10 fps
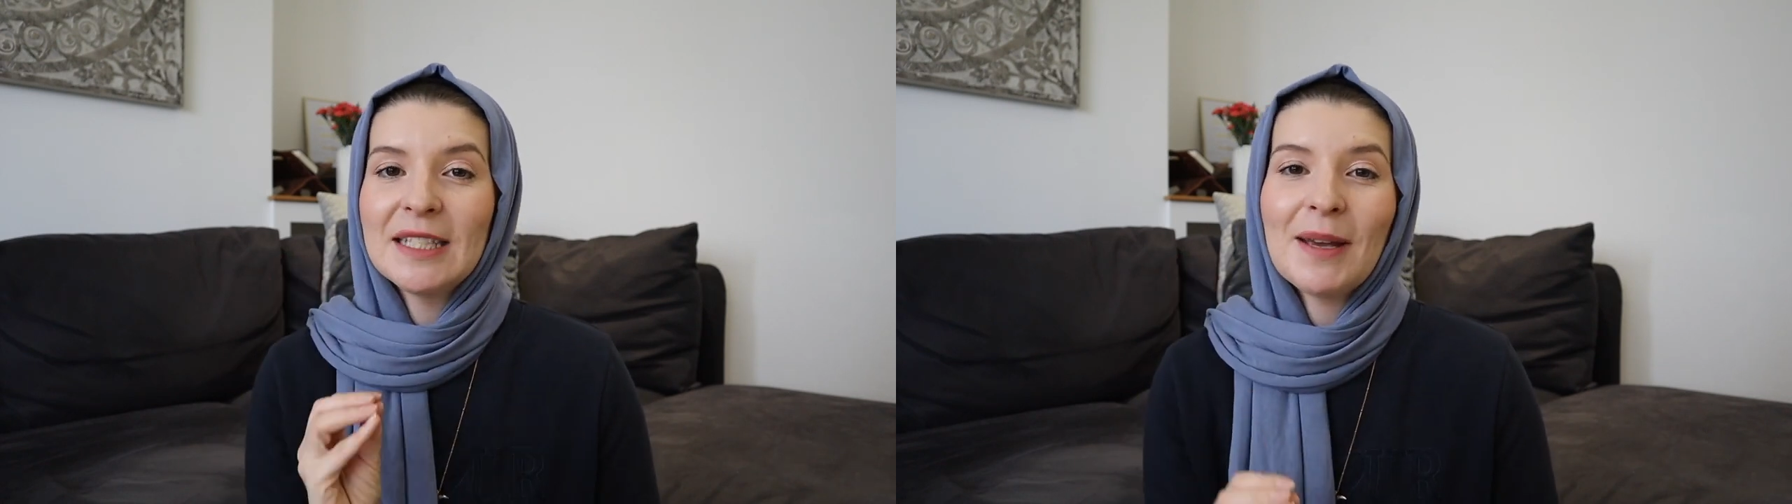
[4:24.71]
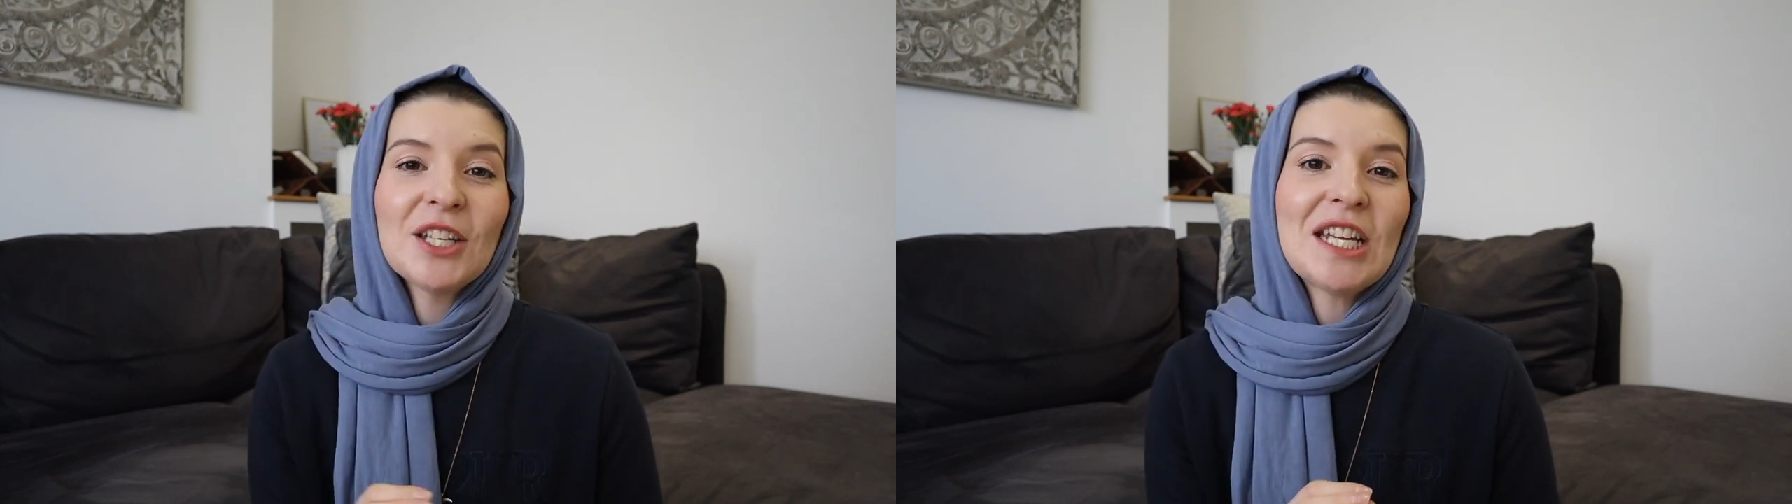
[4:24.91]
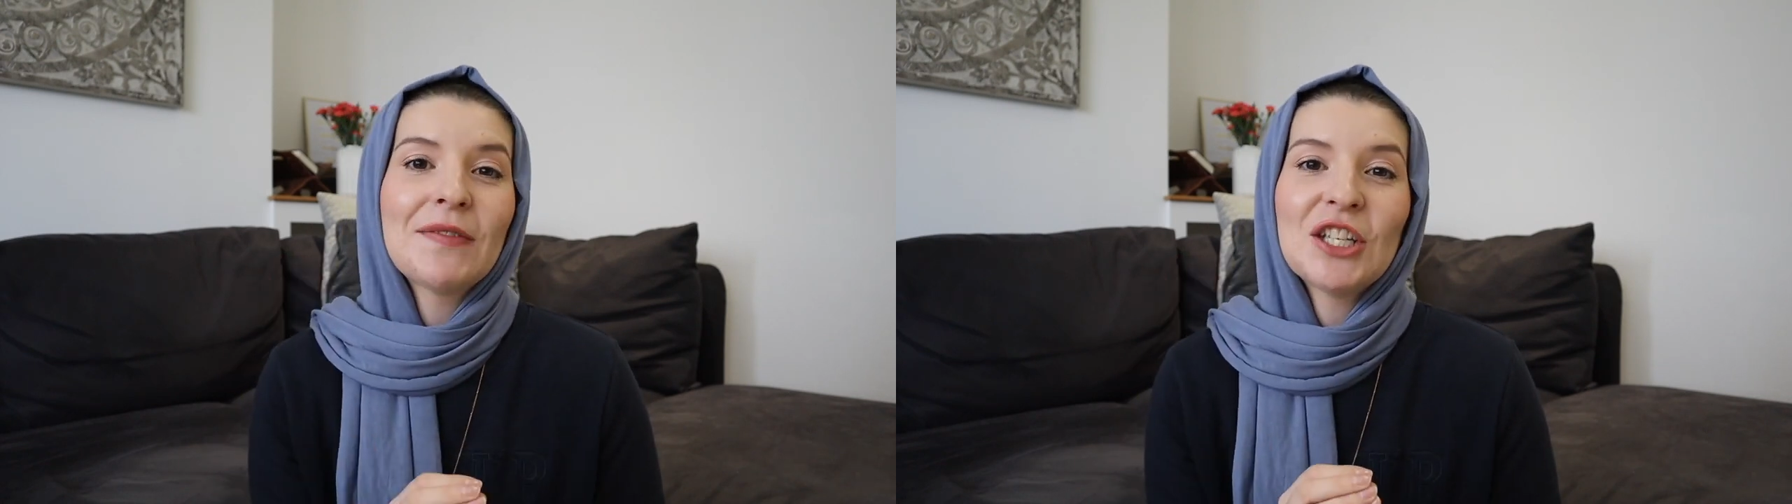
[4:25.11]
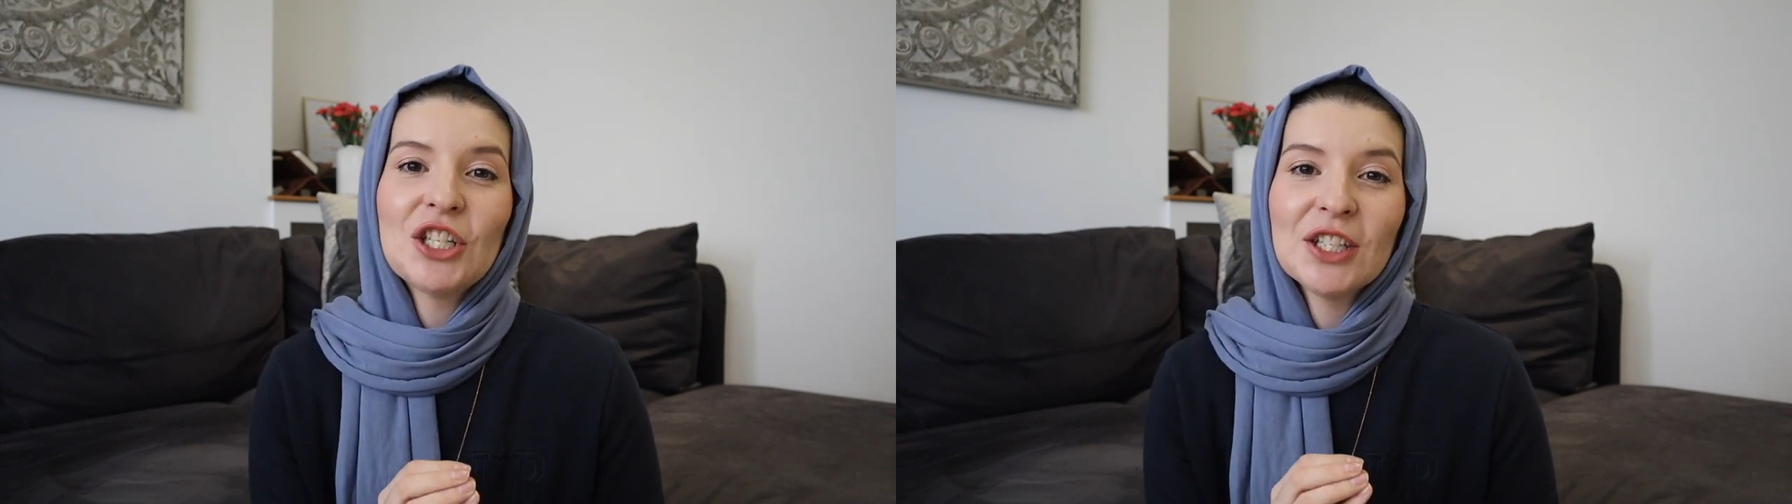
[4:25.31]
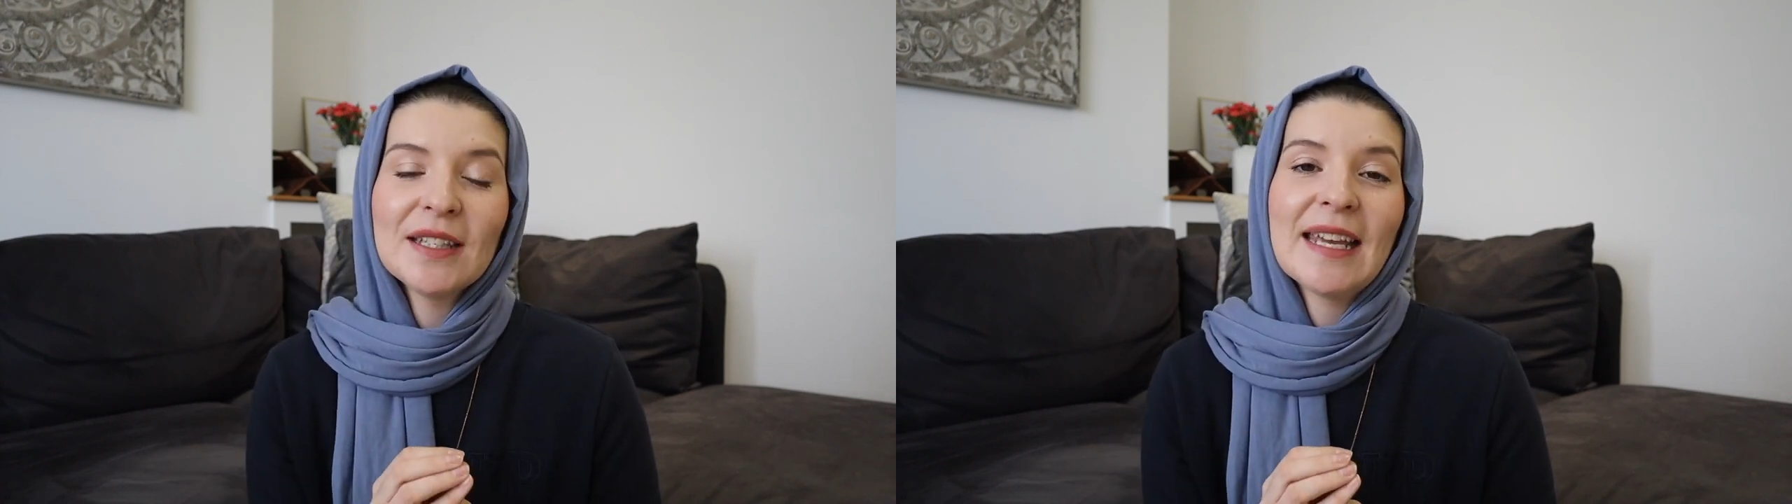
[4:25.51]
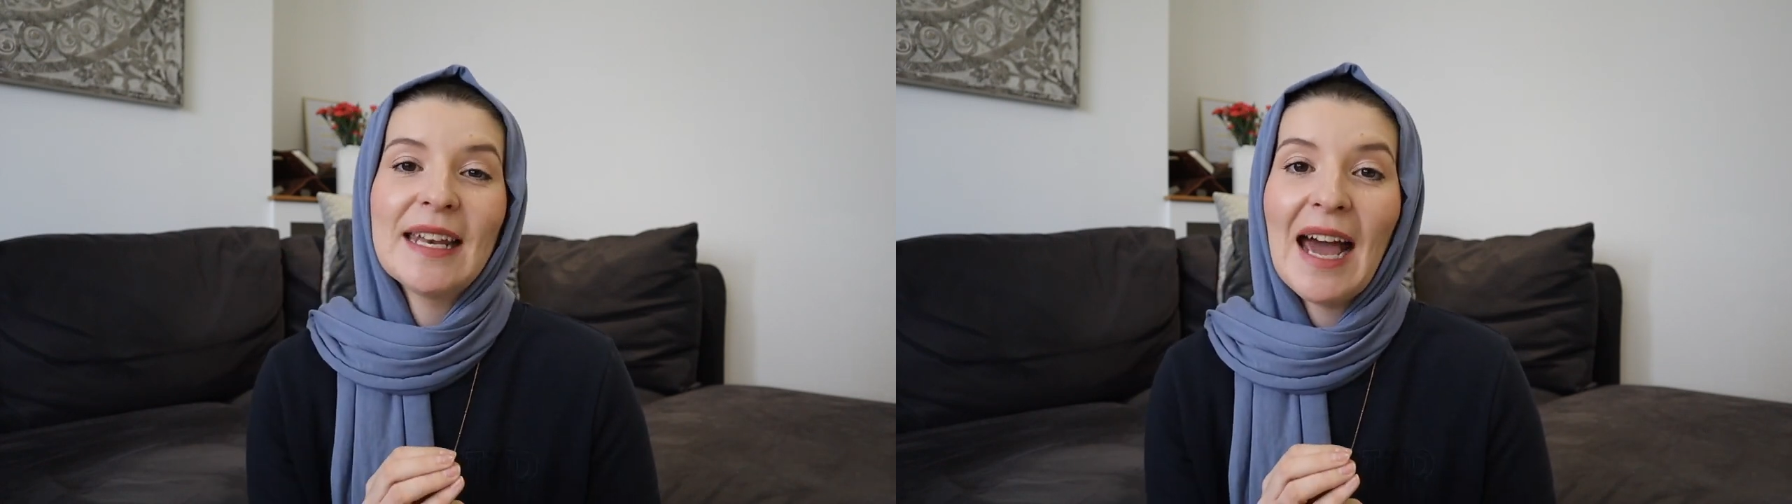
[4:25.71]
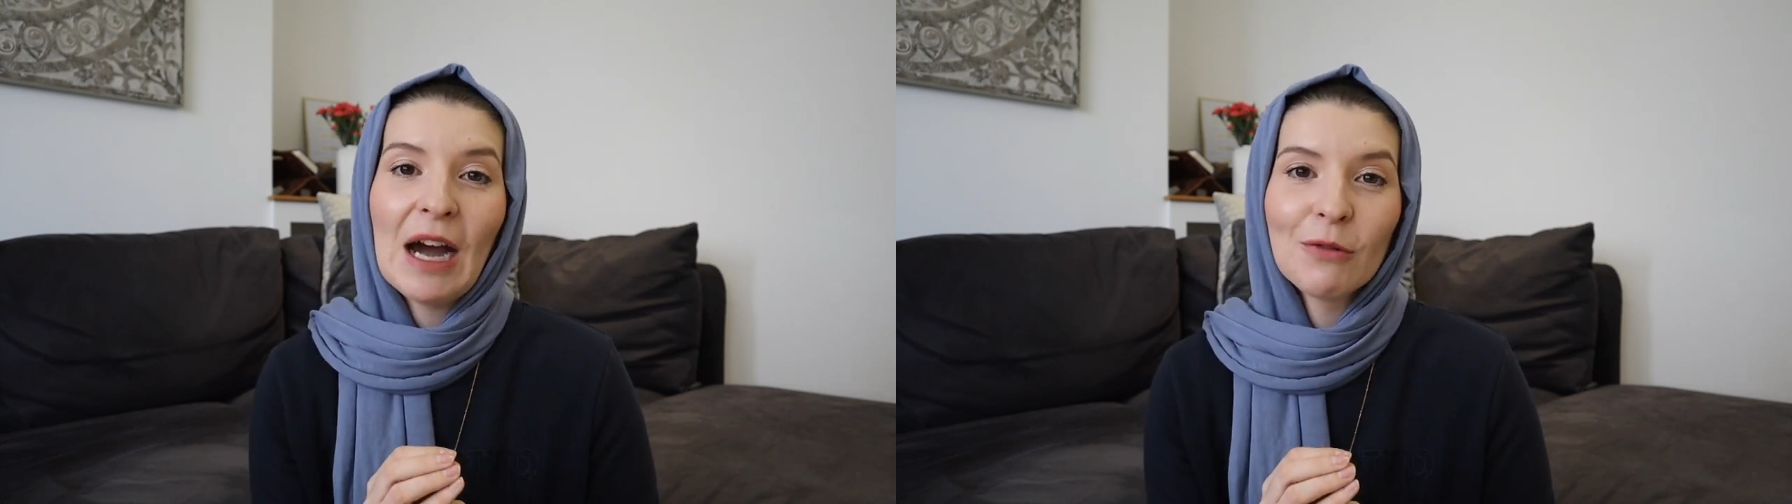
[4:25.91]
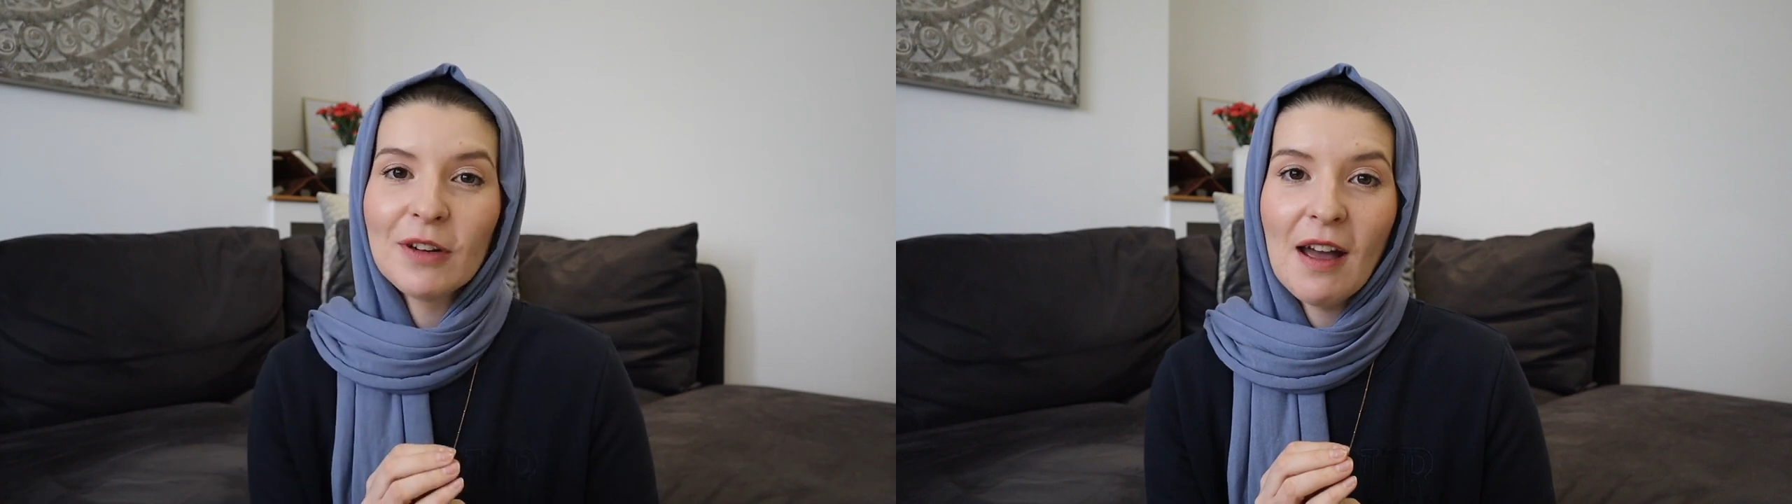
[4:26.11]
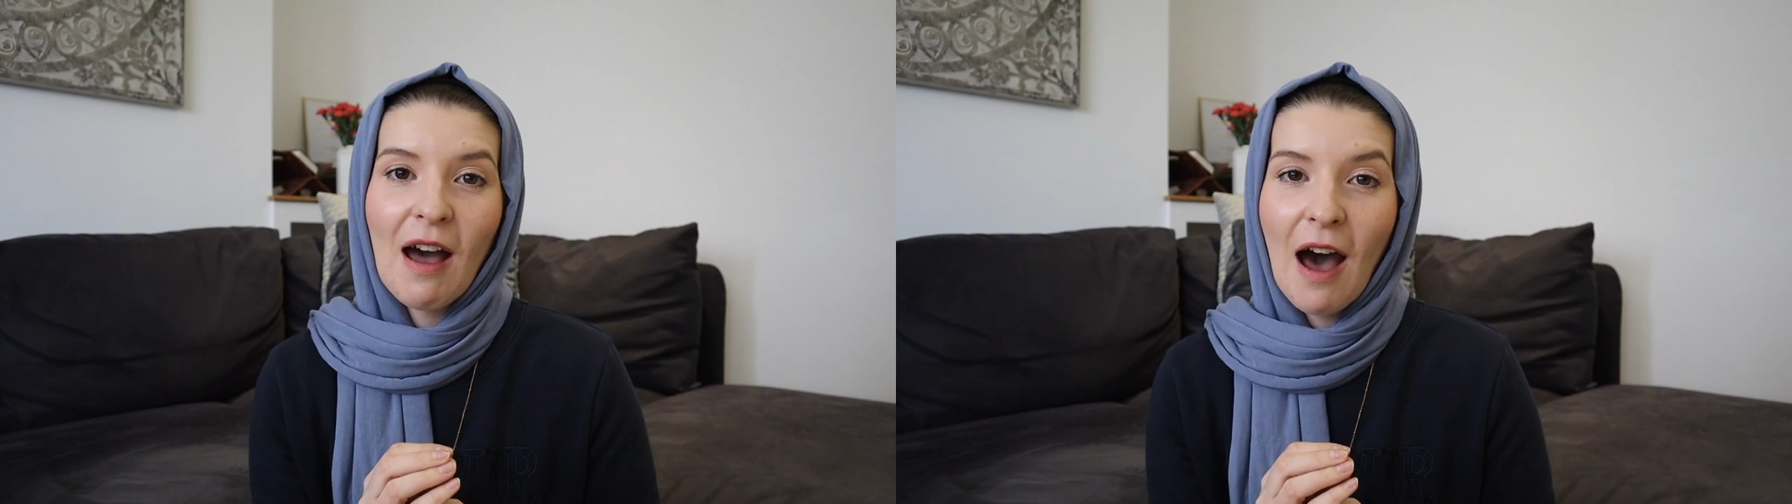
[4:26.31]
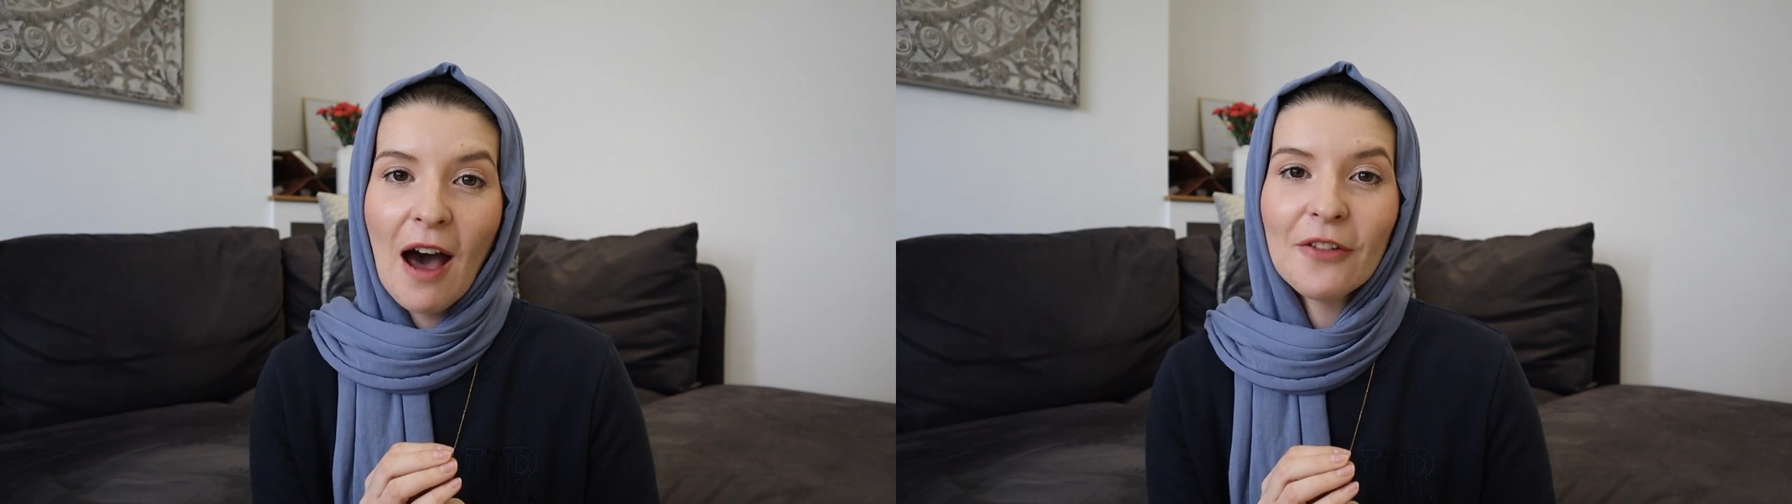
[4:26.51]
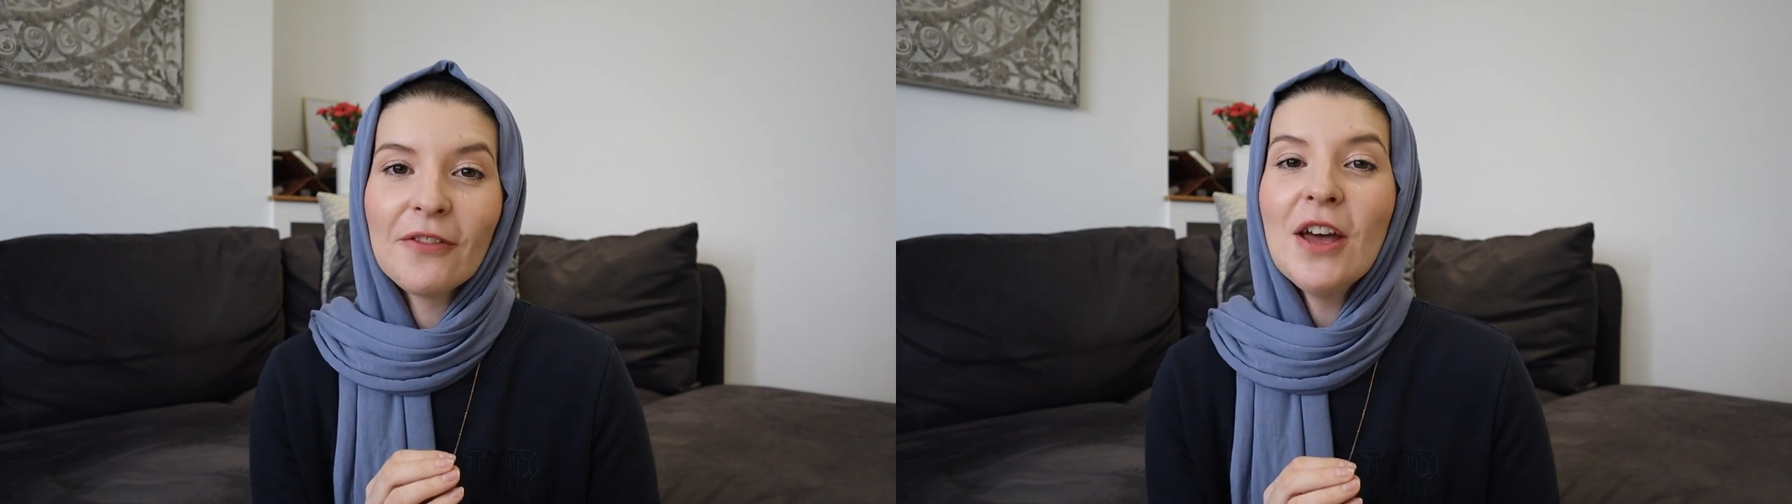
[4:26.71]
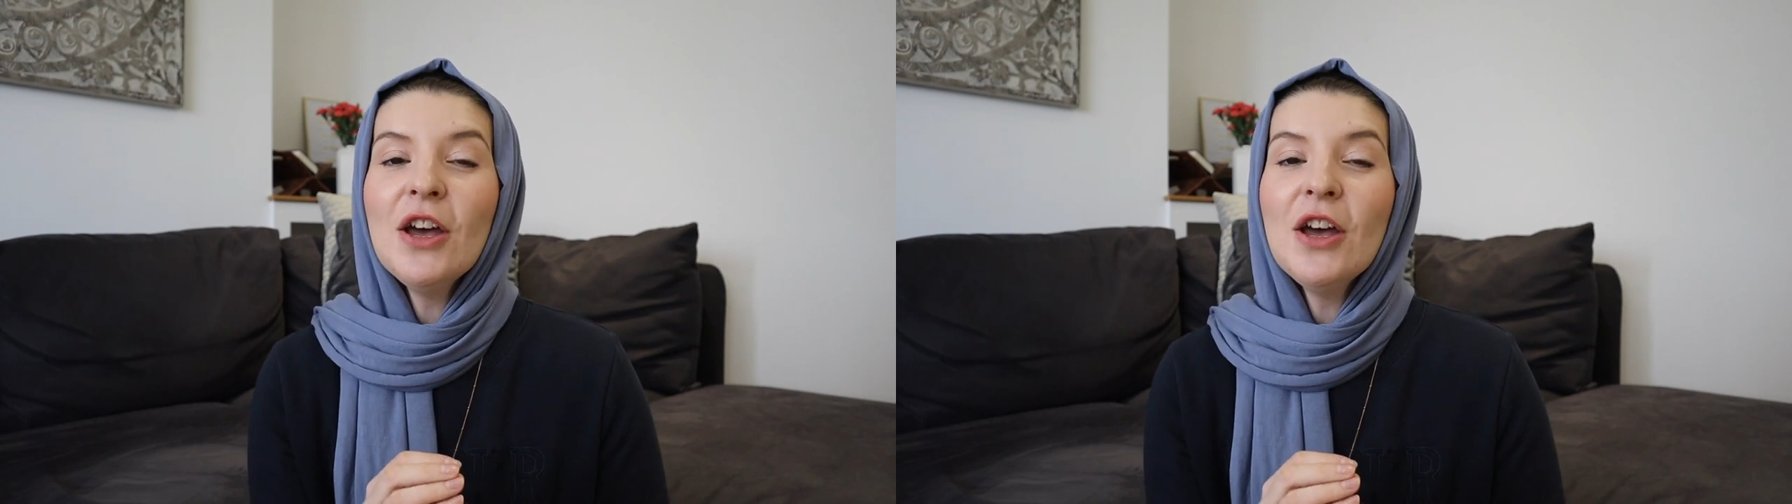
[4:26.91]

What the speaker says: especially if it's just like an hour and a half.